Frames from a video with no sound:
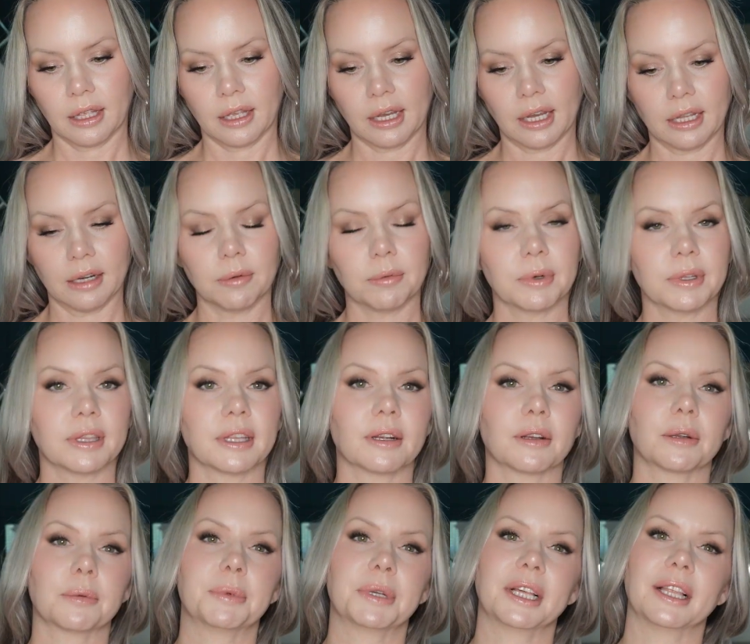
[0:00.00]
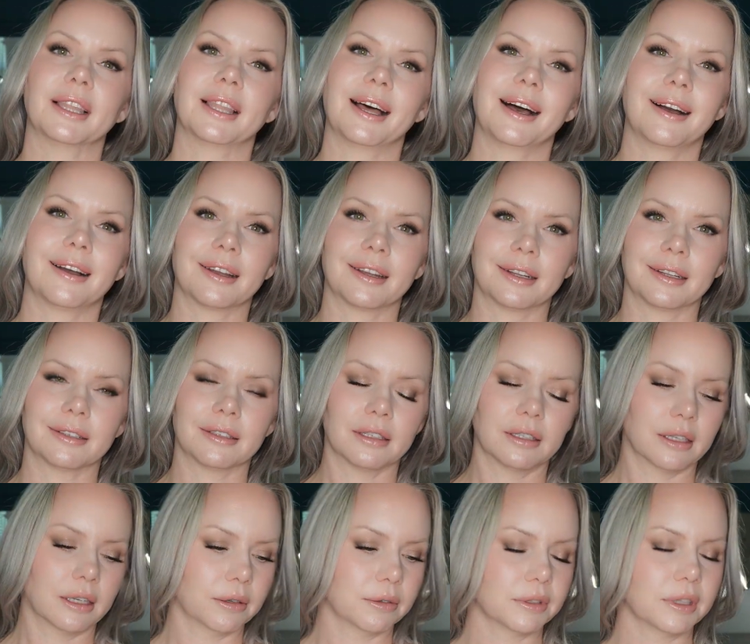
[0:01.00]
I don't want there to be a line, you
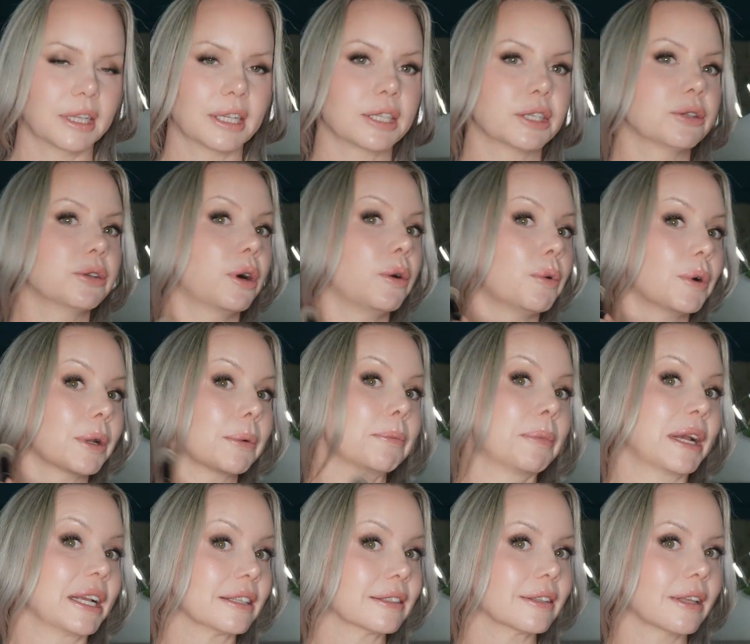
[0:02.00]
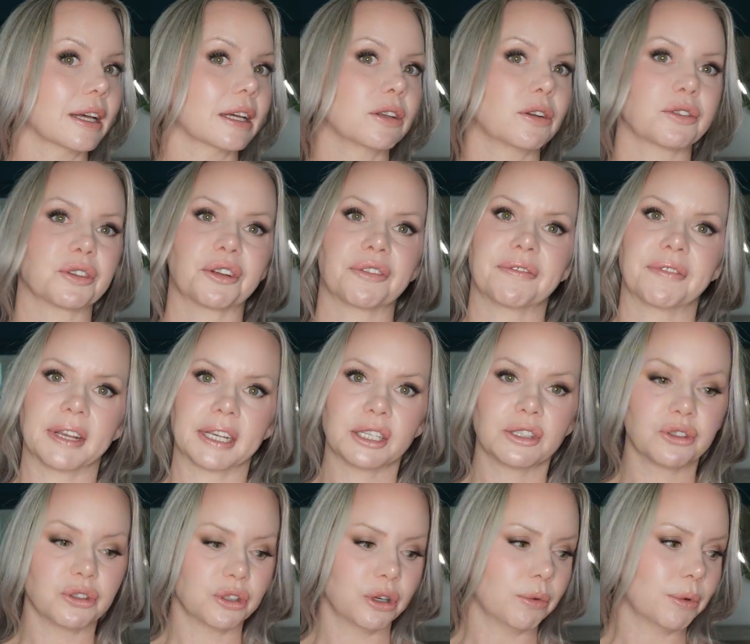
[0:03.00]
know, like you don't want a baseline on your
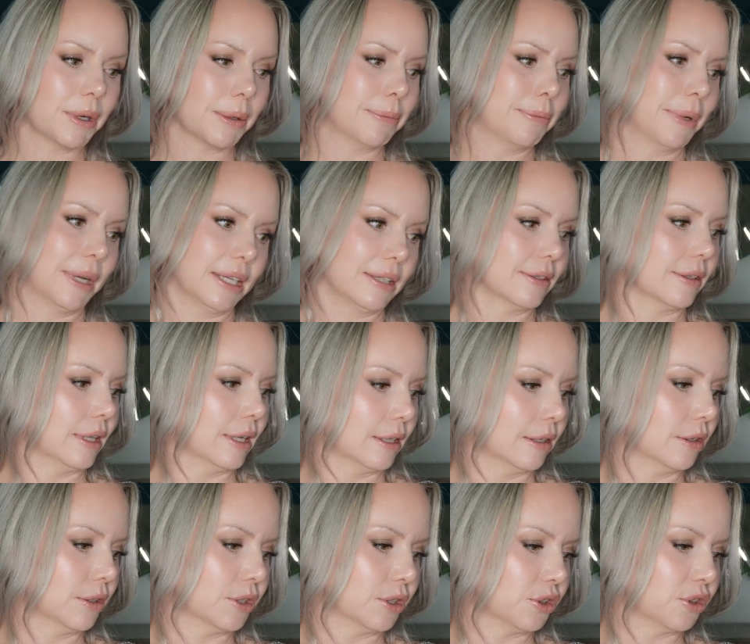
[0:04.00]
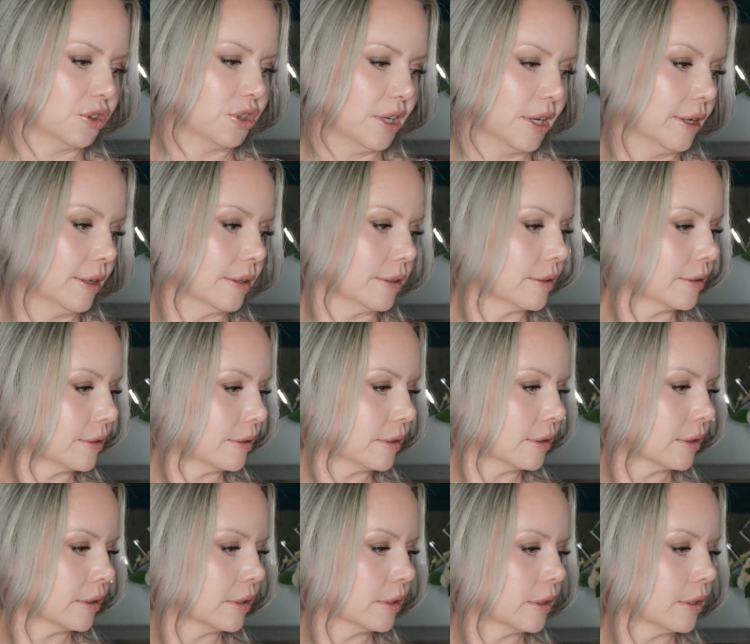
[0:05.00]
face. You don't want a baseline on your chest.
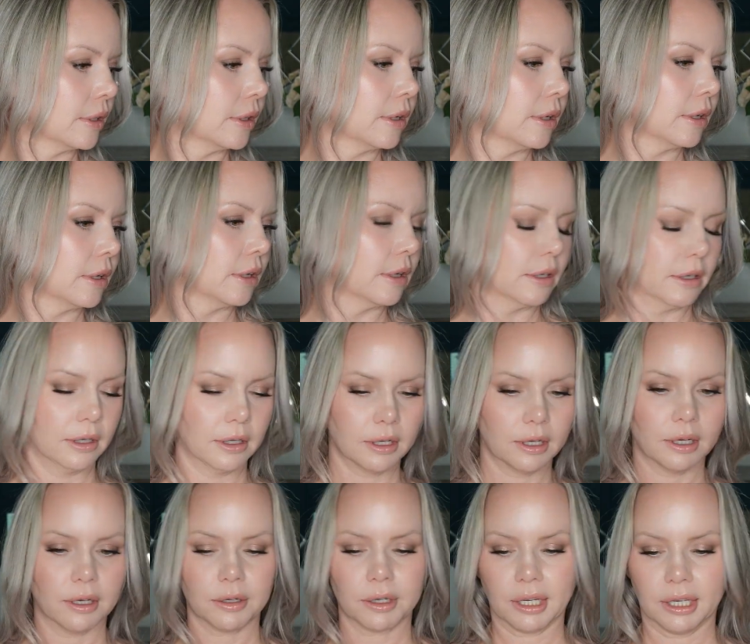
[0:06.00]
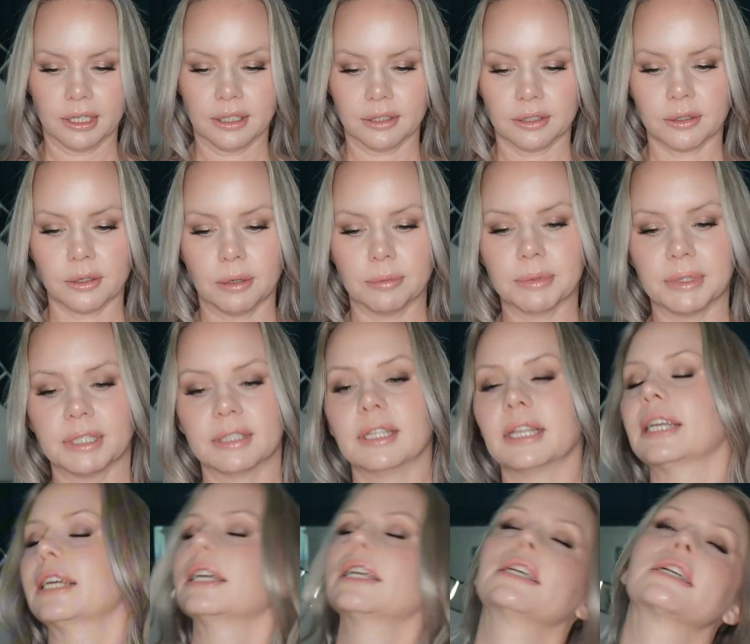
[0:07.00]
Okay, so I'm going to
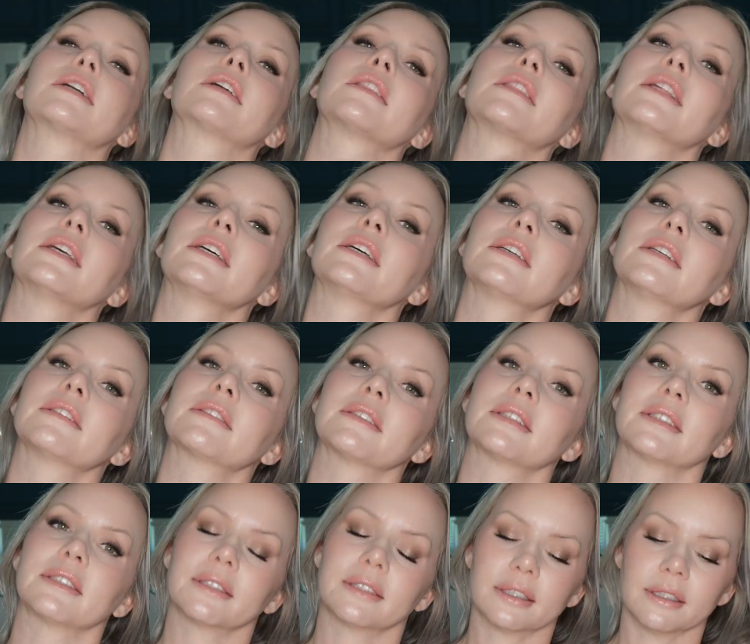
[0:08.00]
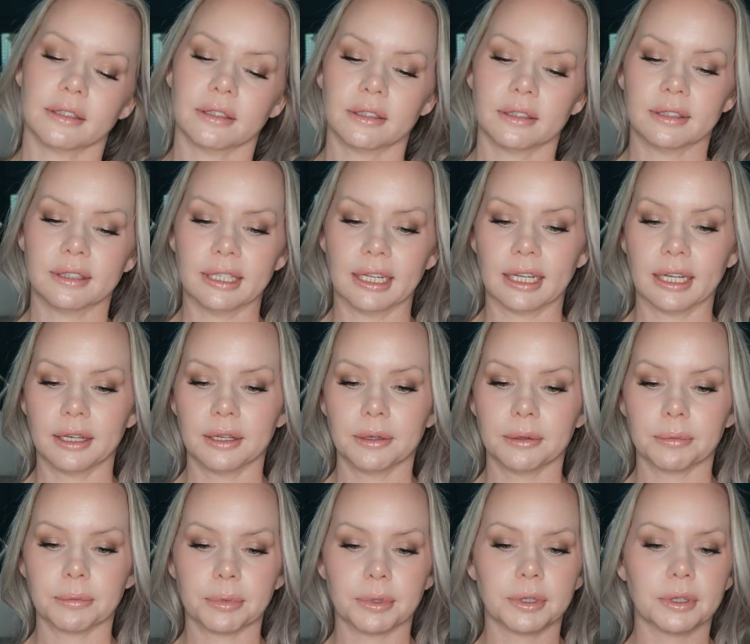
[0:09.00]
take this, it's still
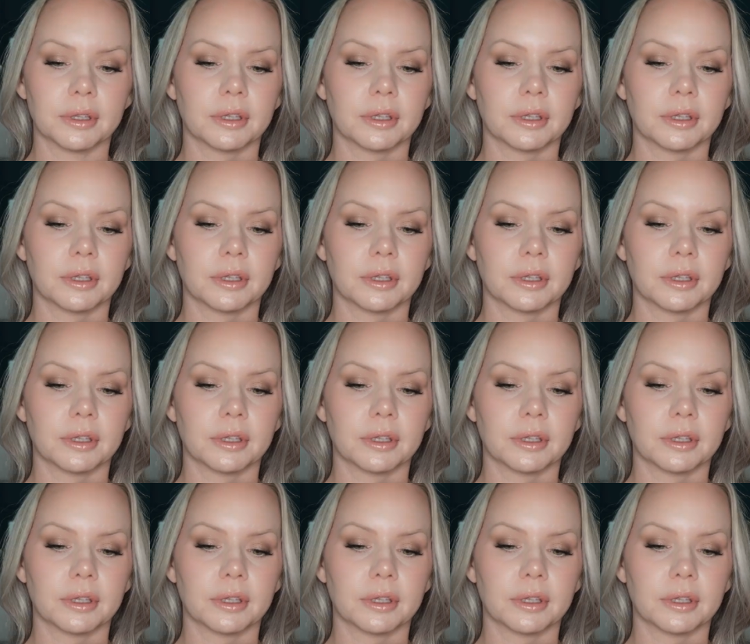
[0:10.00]
damp.